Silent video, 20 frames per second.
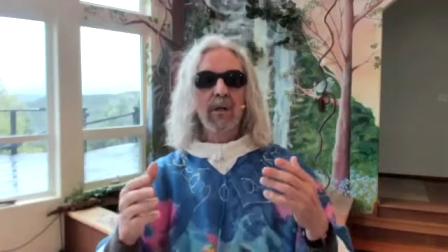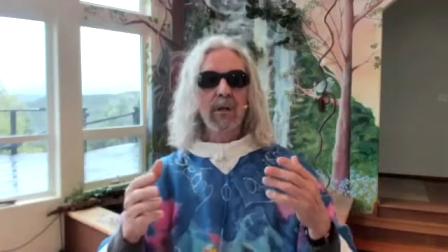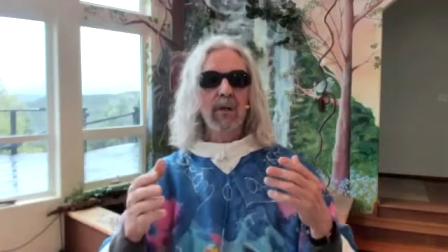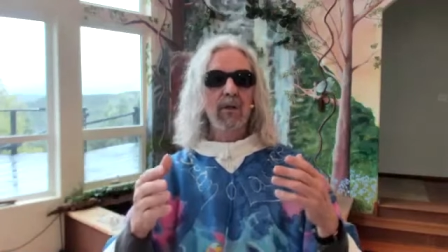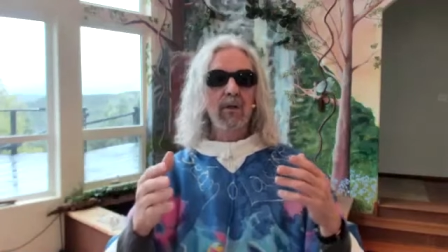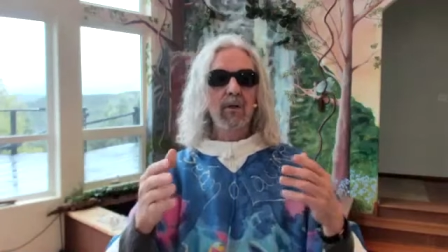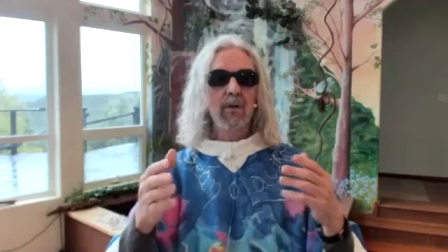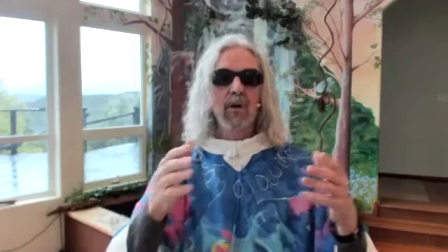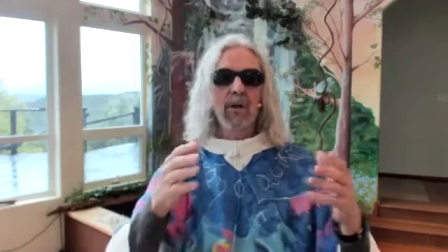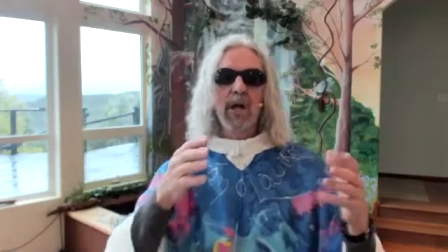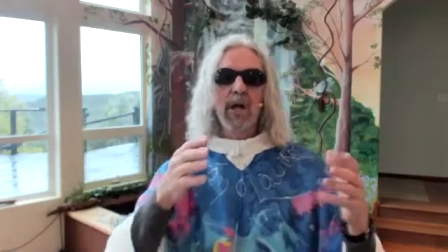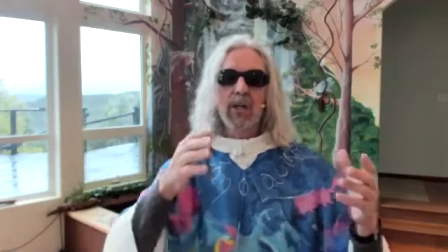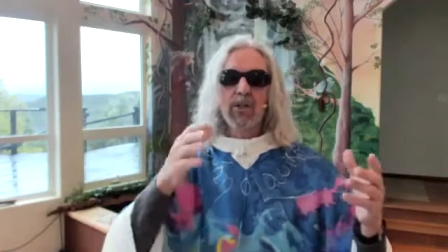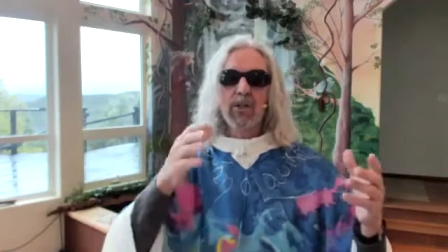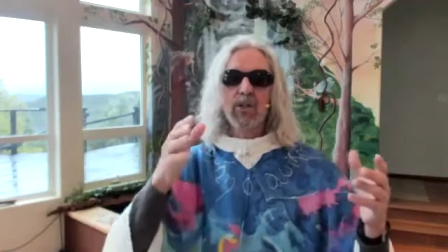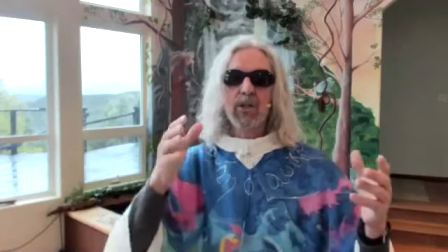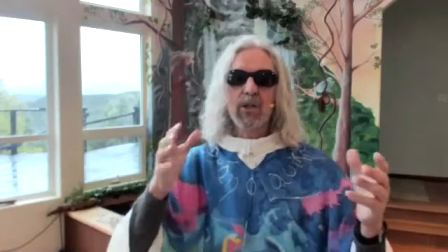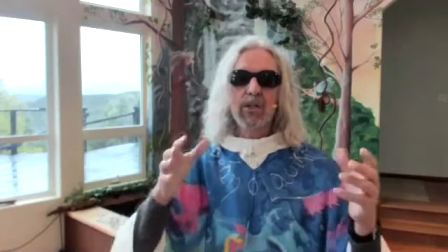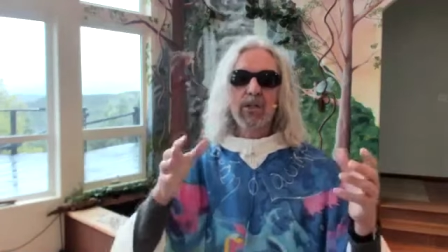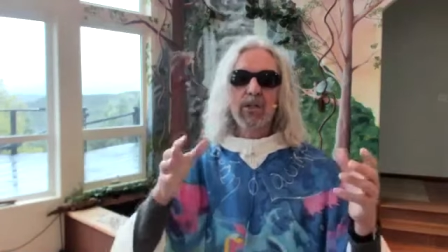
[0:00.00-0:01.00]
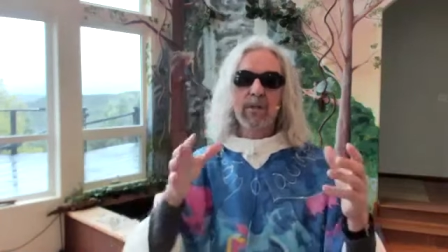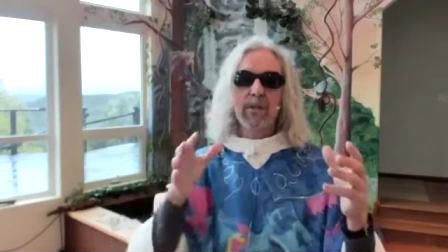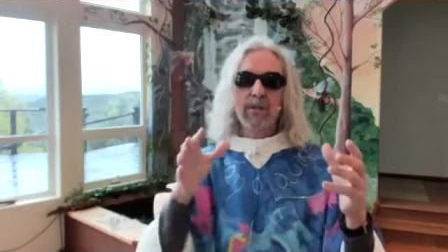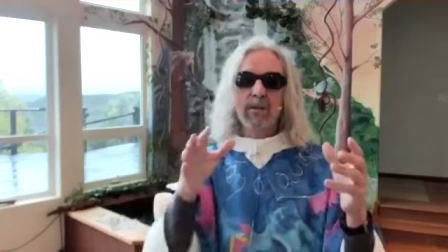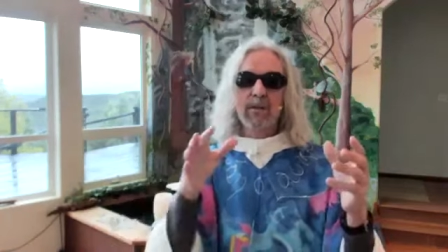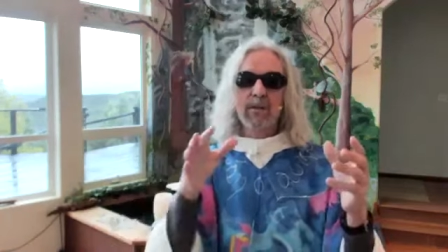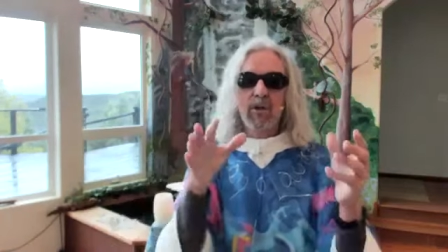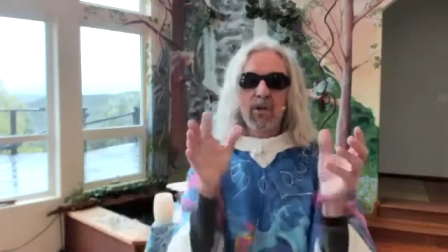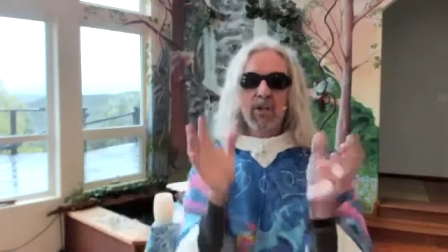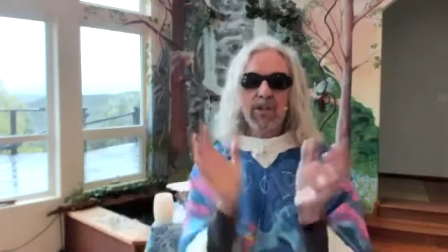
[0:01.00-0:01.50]
you're not just
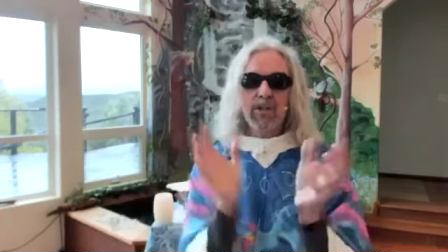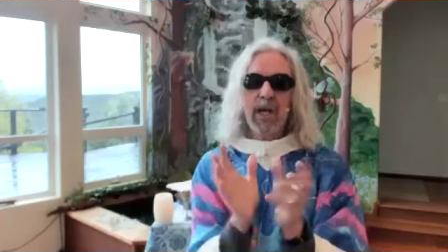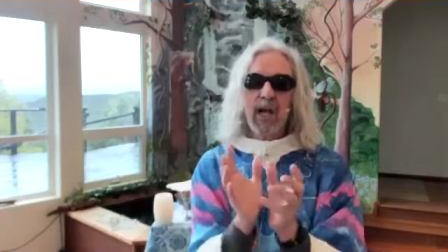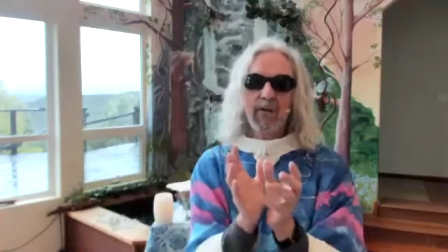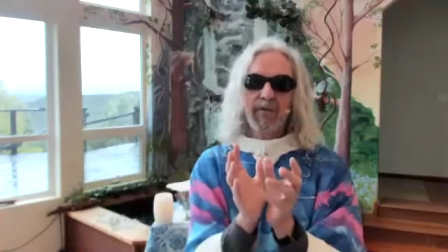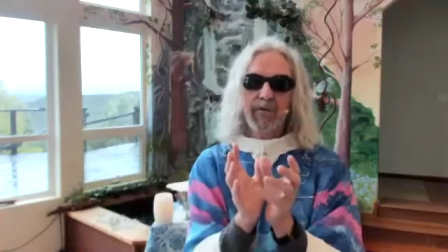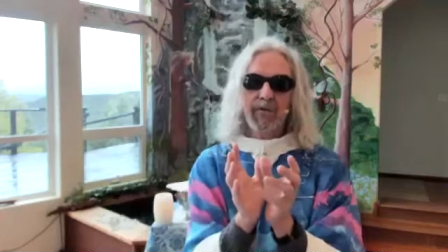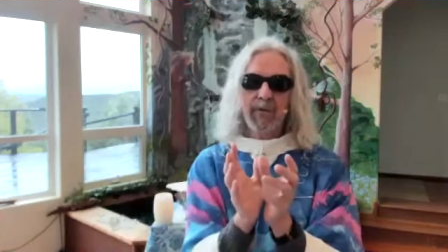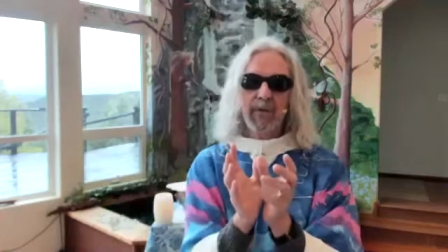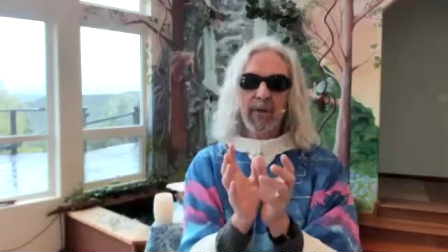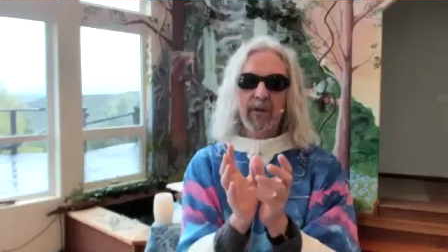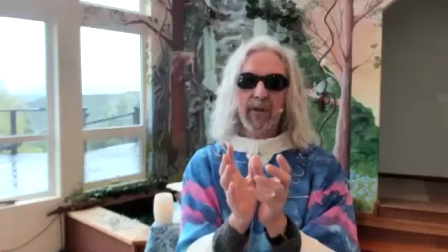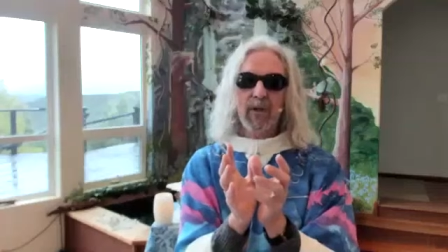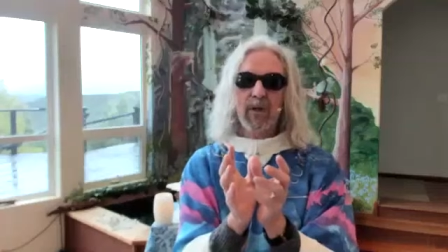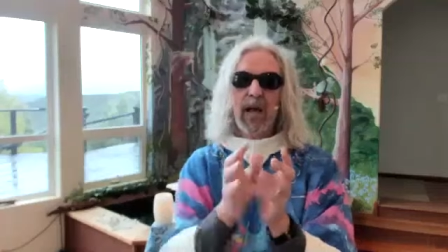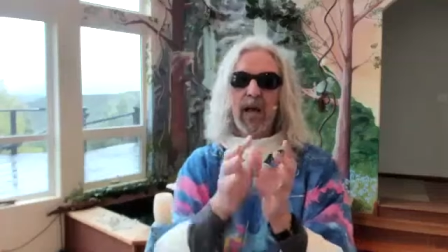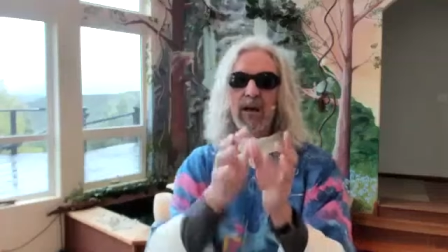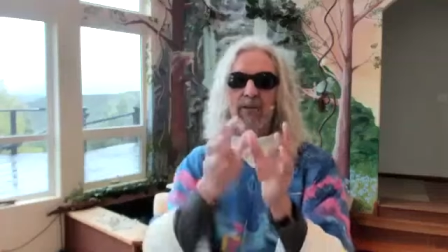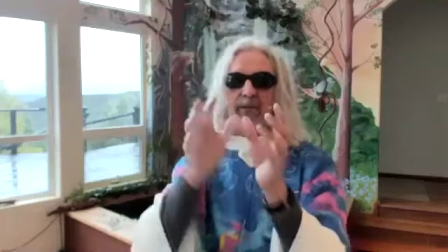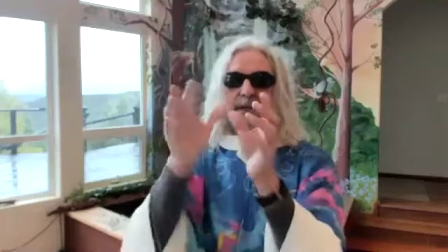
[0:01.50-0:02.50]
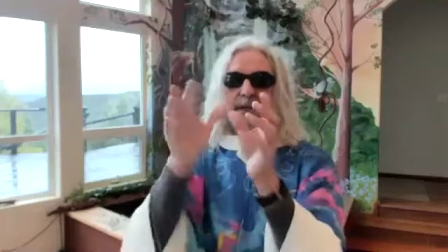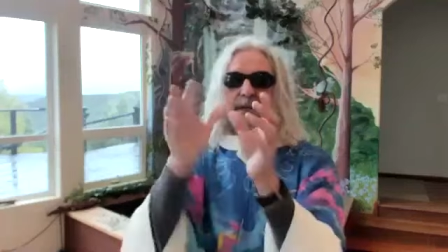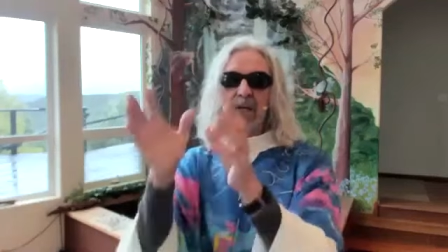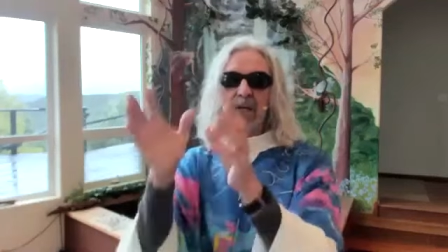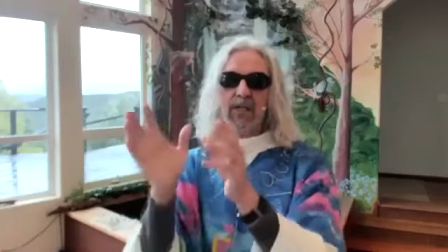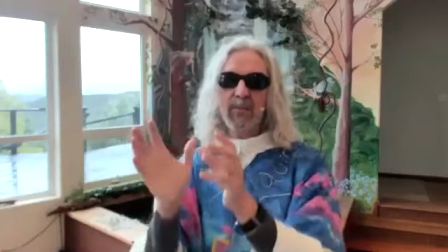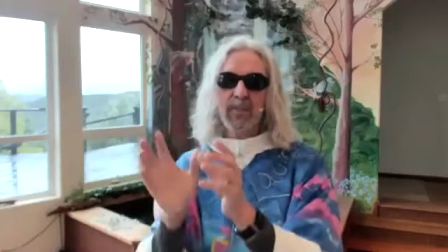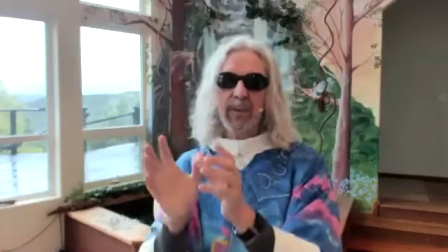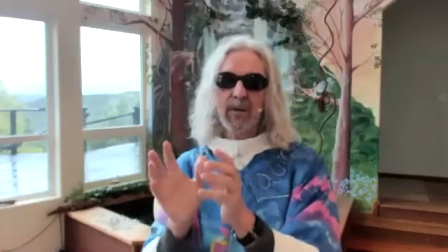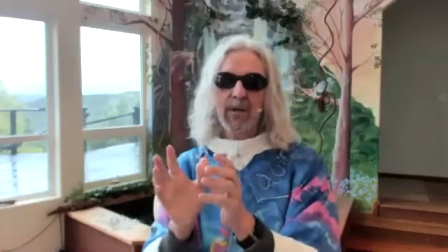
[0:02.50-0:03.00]
yourself, you're having an
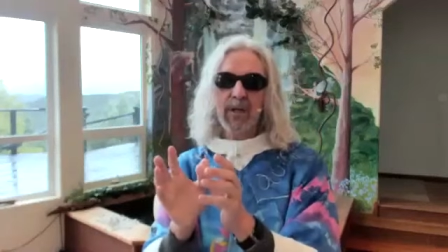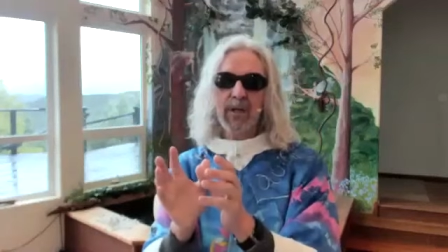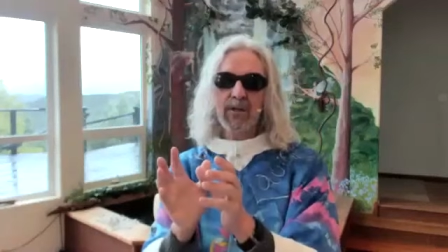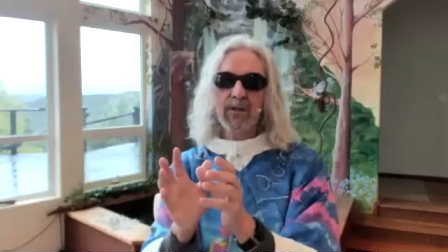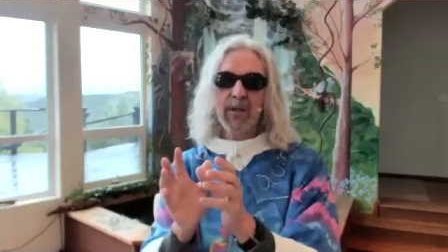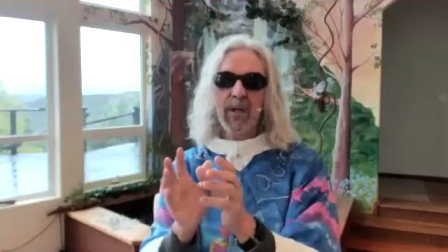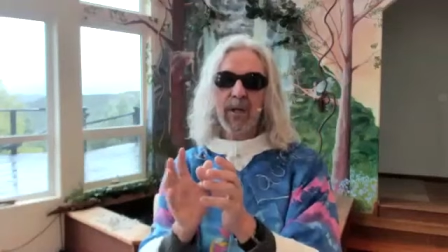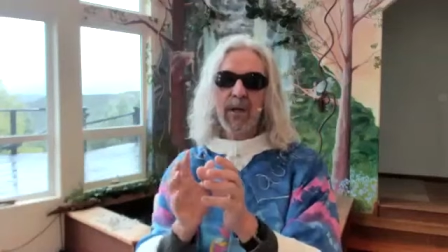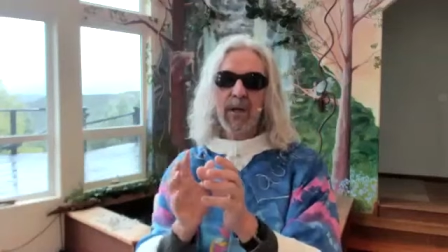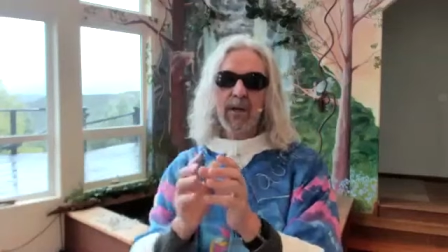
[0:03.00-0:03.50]
experience.